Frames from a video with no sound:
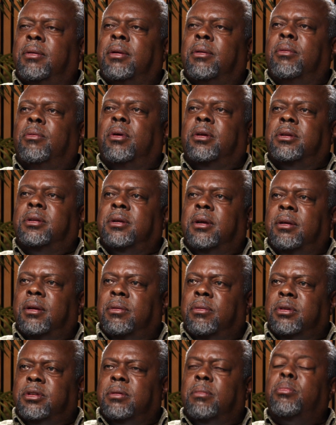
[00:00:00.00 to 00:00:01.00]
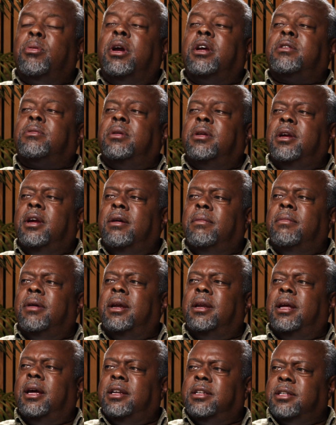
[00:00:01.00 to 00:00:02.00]
was impressed with him,
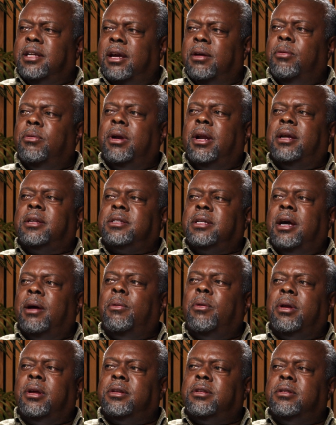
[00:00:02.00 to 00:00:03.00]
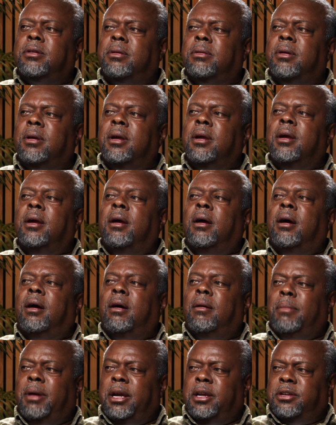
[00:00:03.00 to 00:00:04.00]
and that's what I said I wanted to
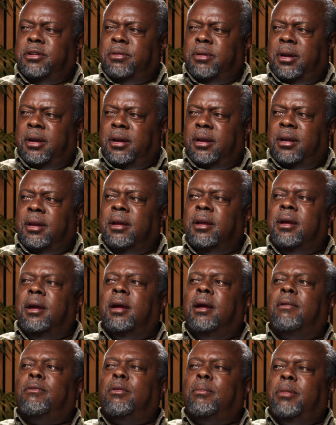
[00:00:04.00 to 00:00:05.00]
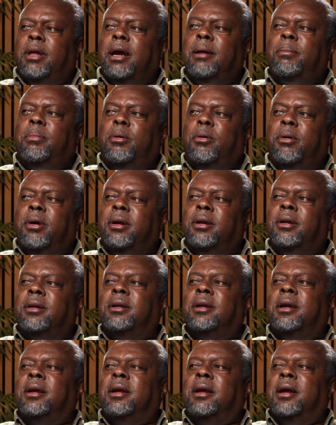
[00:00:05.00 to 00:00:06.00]
major in. And from that point,
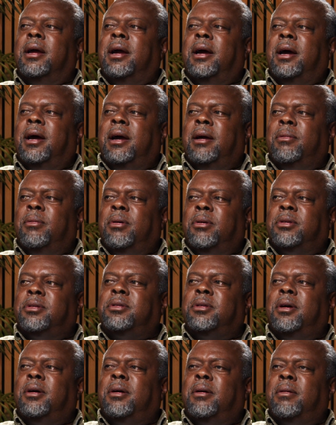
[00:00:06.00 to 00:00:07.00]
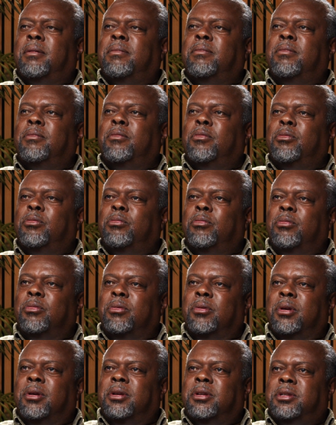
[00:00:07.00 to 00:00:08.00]
I was
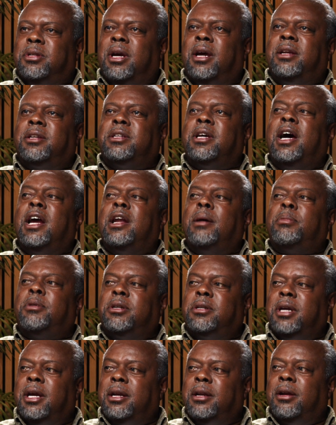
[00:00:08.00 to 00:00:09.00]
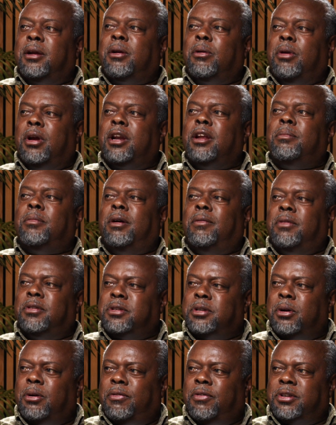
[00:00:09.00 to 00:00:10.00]
signed up to take the curriculum
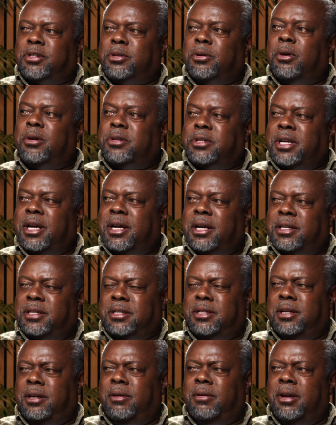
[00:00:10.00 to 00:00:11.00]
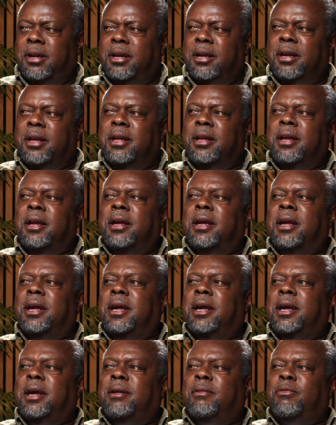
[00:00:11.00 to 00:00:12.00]
for soil science degree.
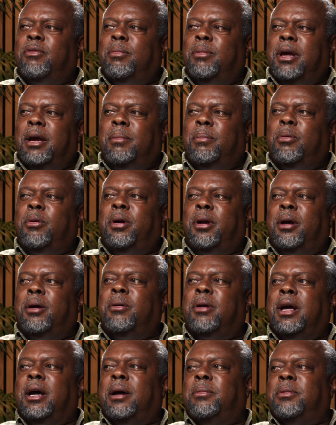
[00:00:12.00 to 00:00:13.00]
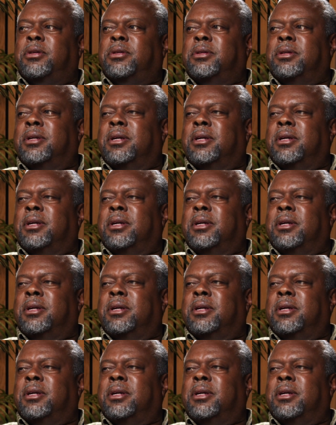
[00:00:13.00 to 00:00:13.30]
And from that point on, I was